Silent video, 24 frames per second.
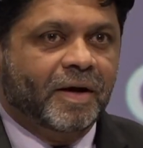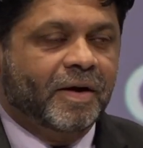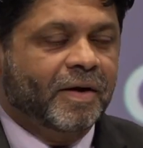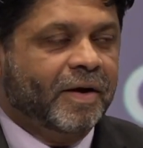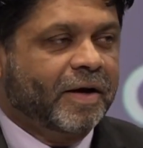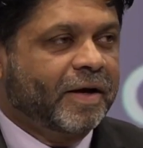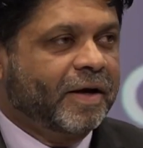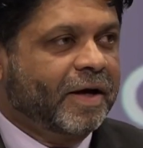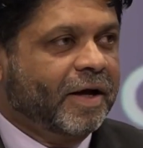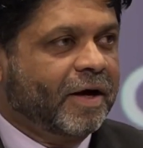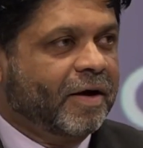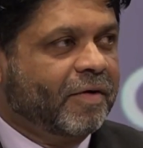
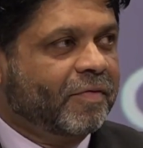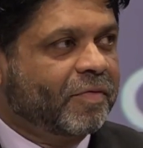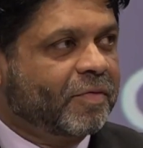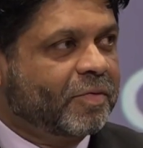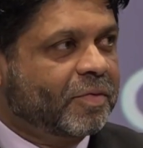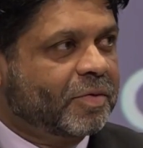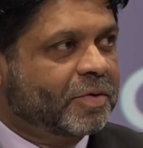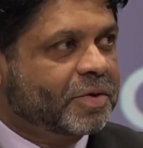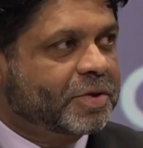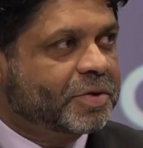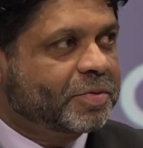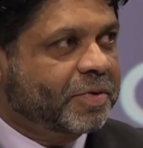And now, of
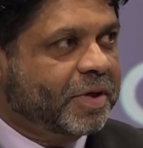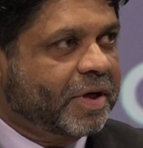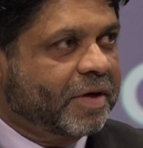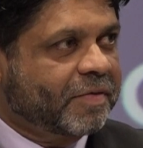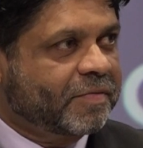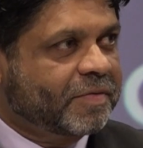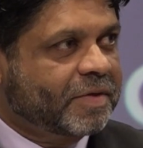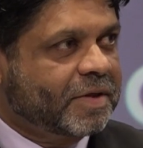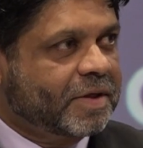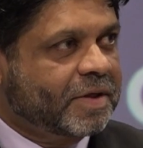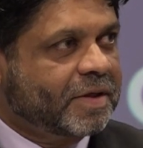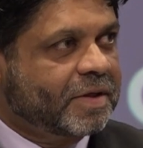course, we
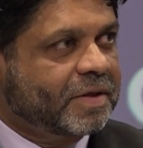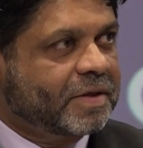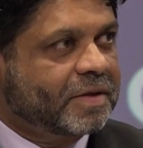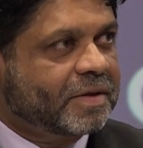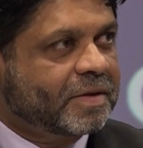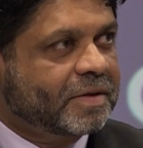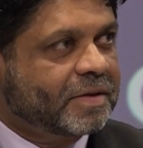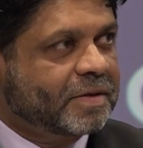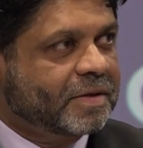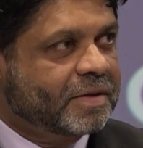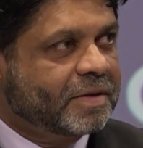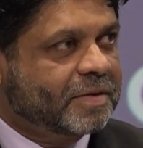have the
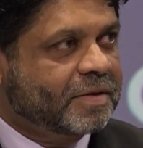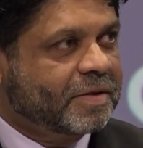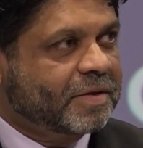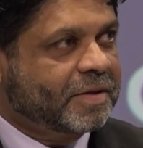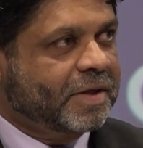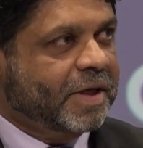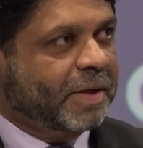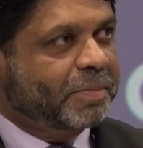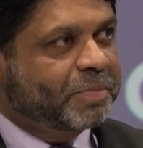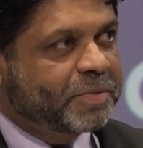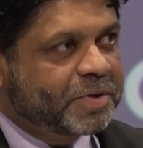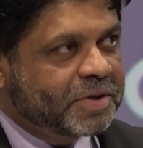
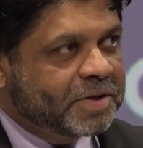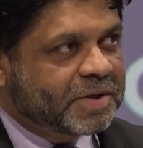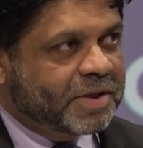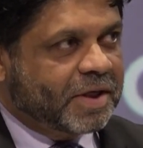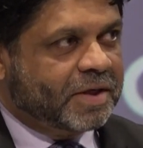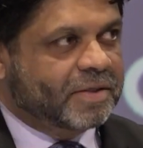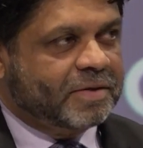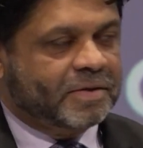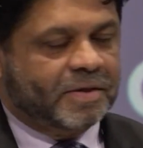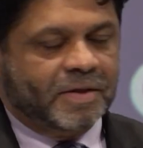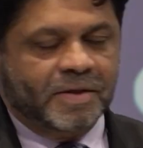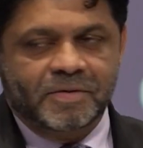Deputy
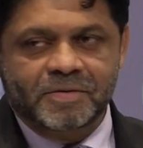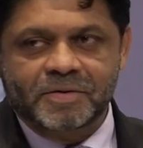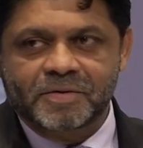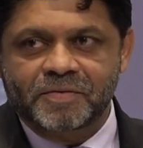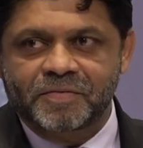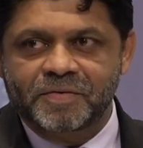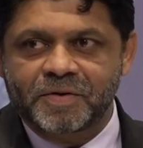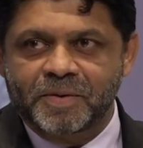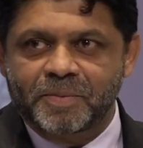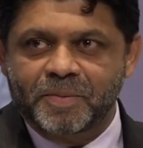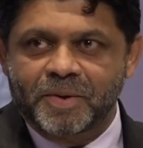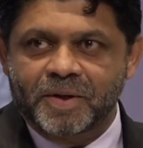Chancellor, who's a
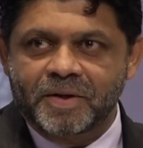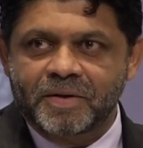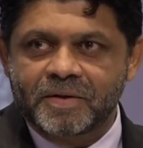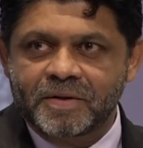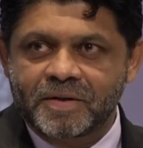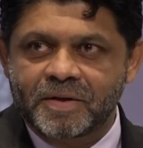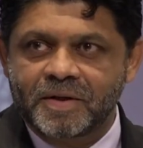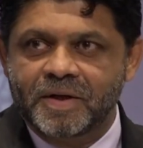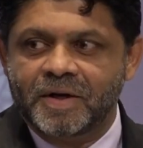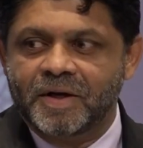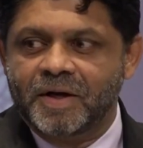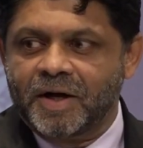female.
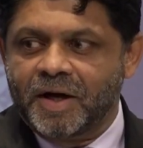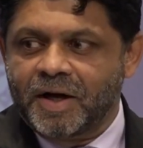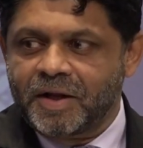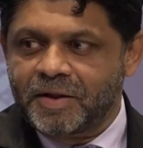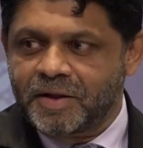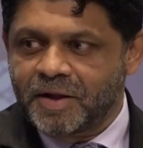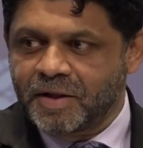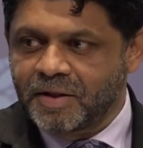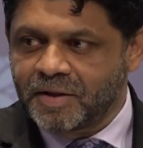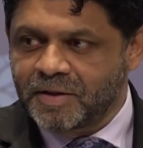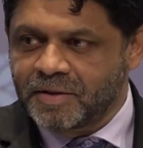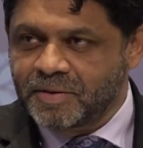
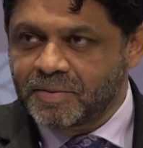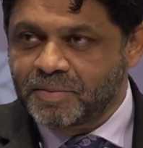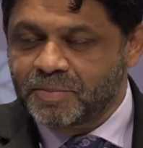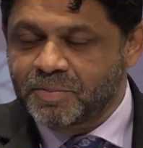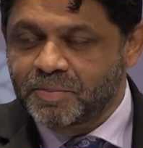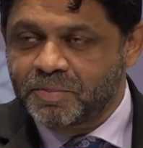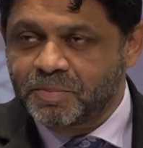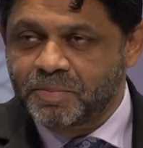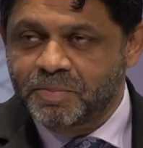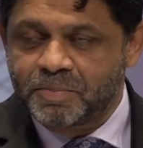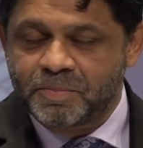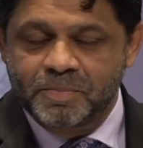And then the
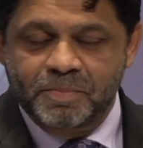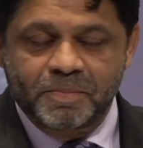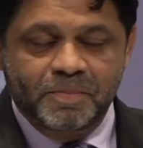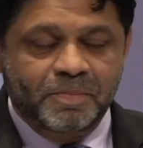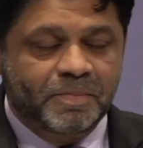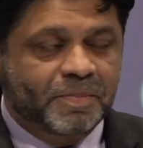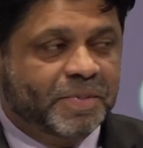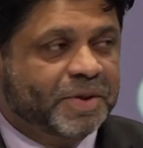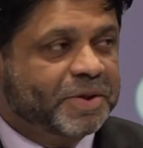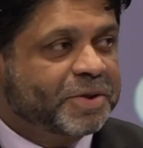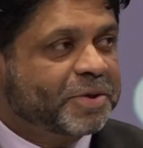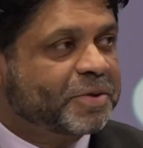
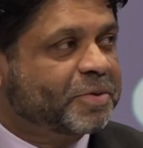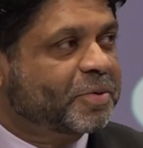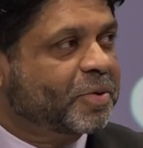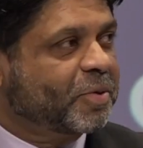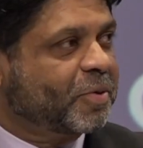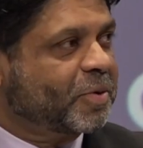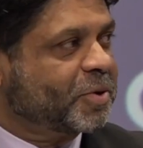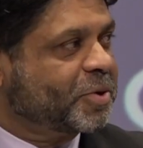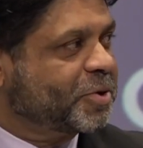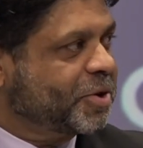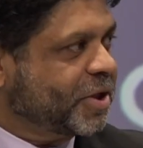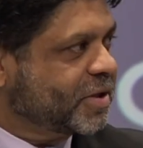person who
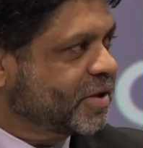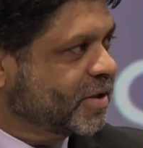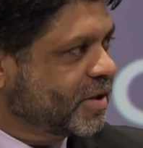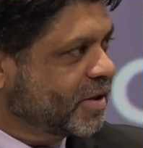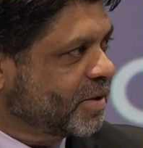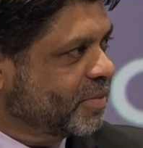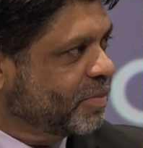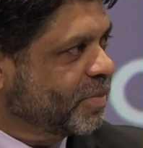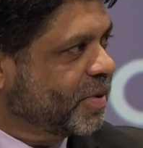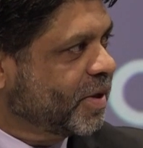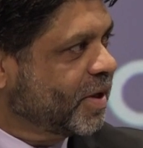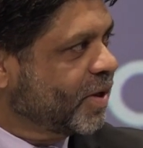constructed
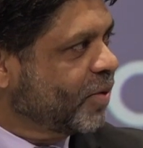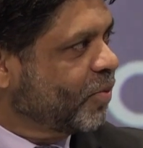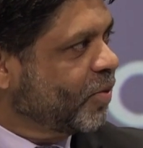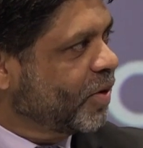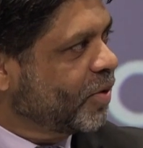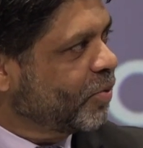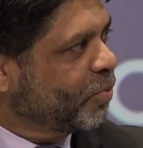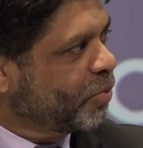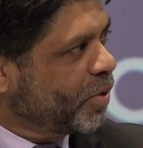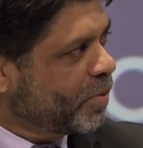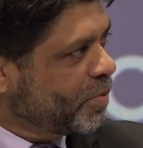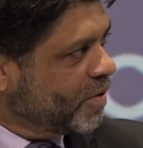the building
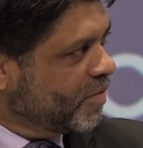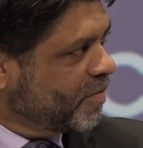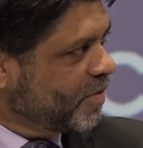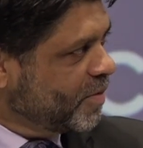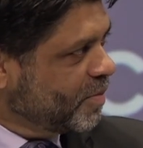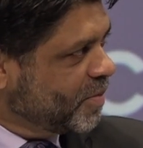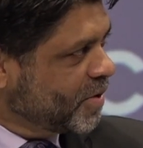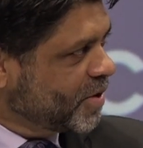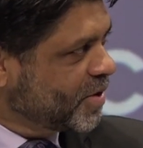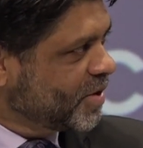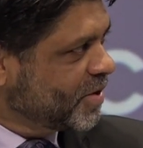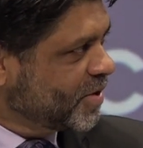won Women of
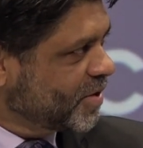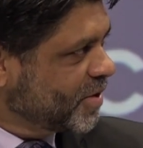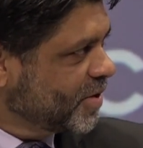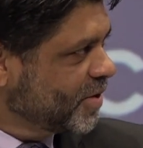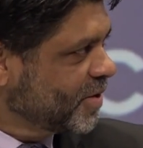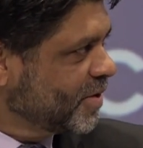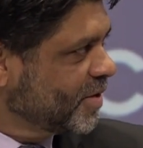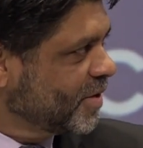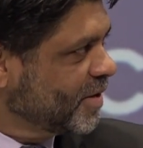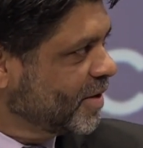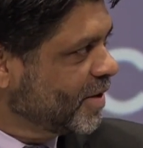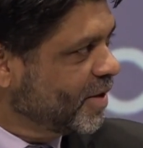the
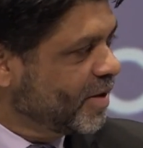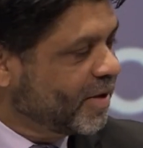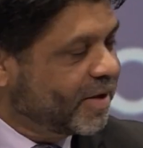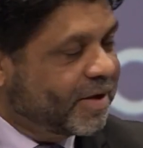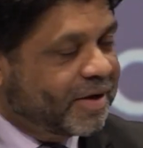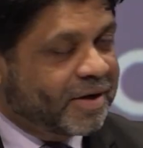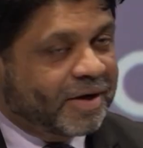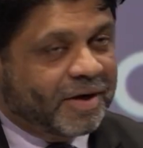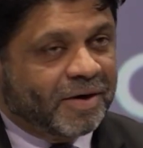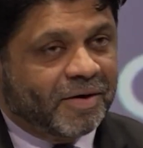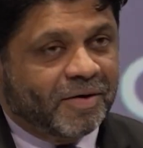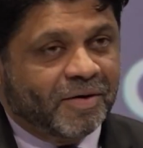Business
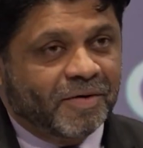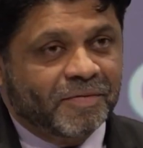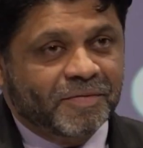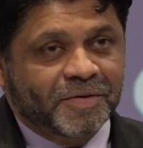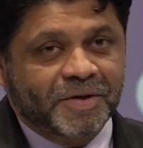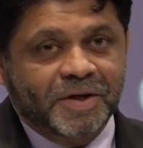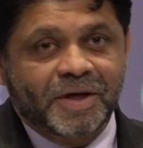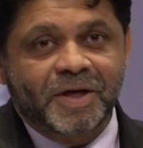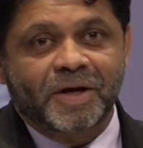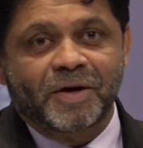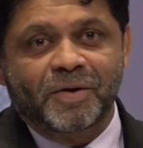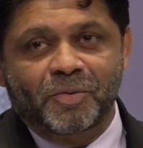of
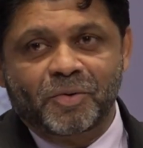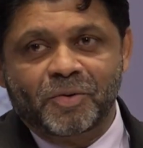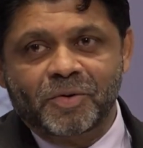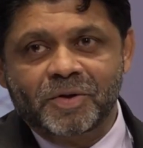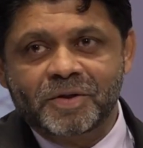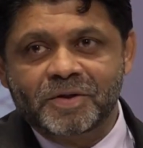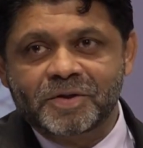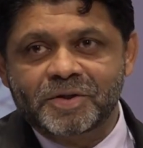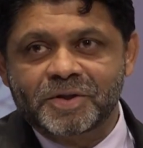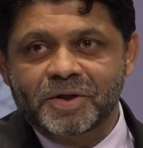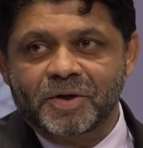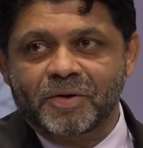the Year
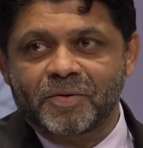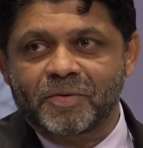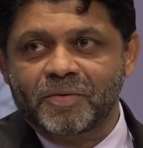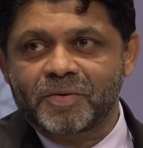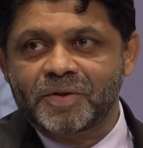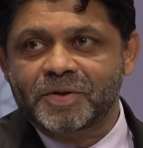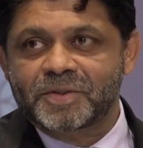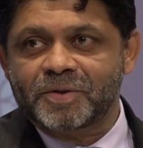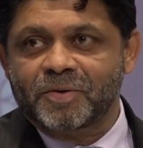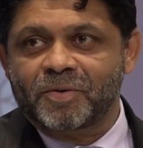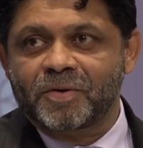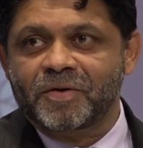Award. So
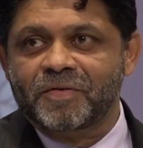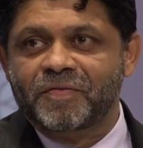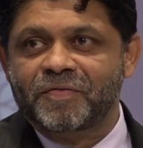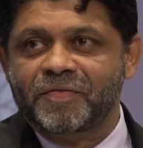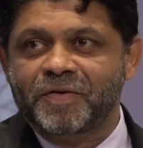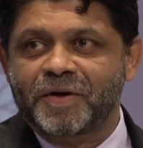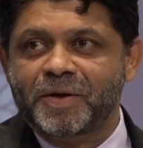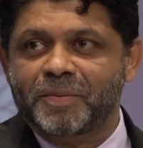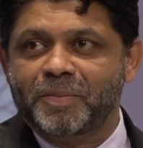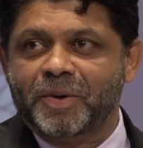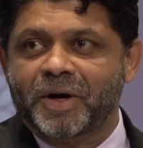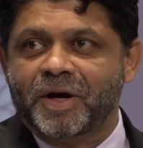it's all a
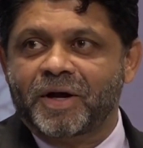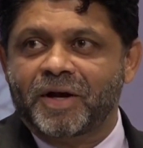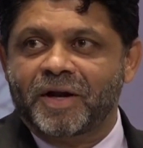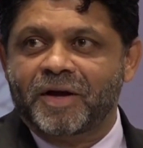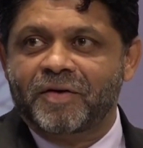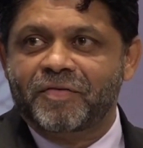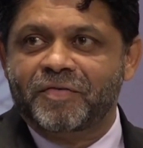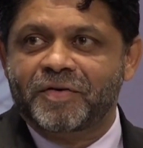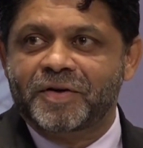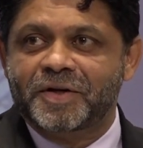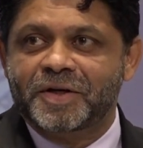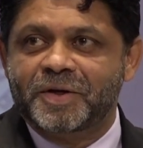female
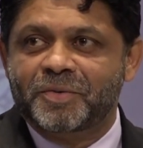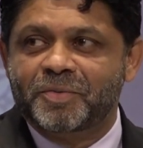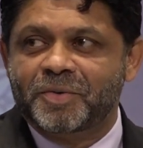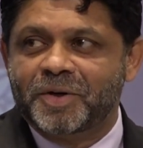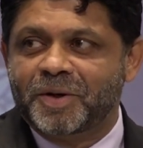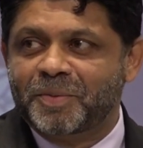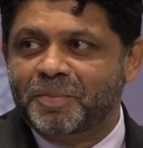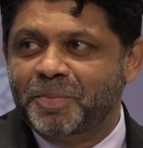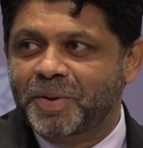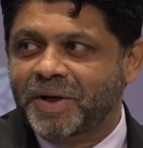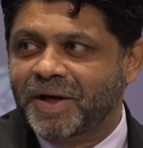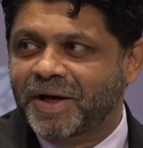effort, it
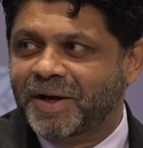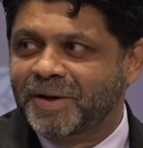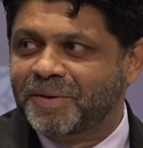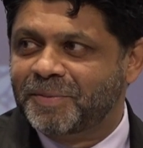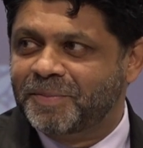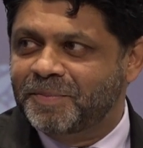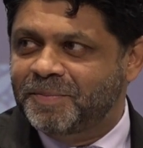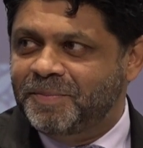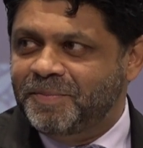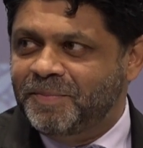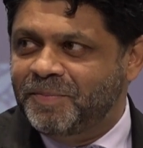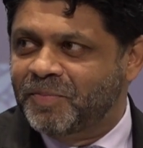would appear,
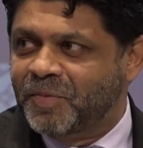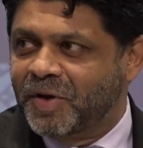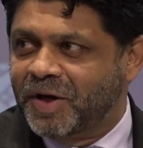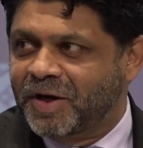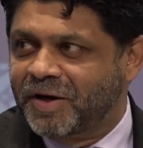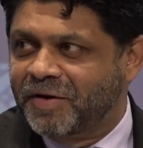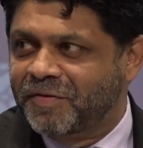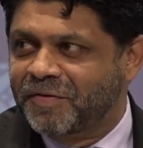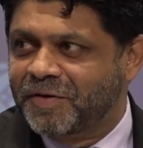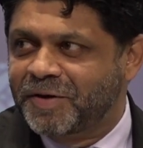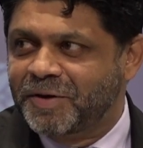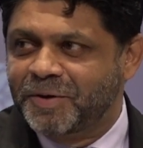at
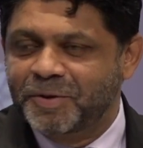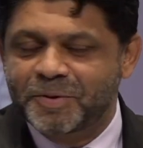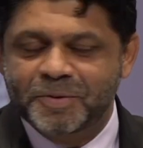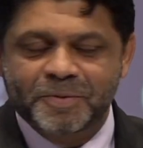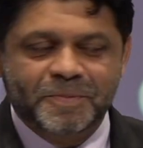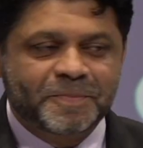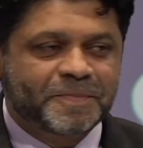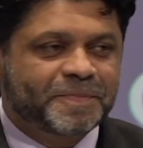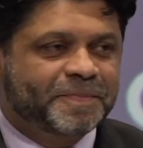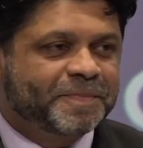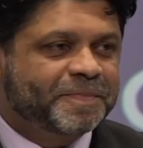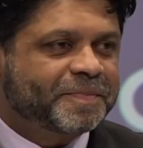
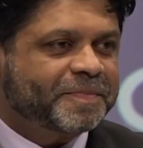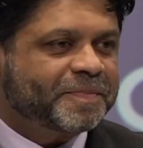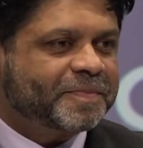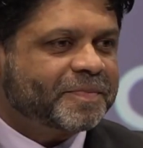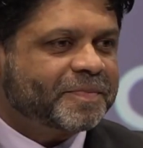FNU.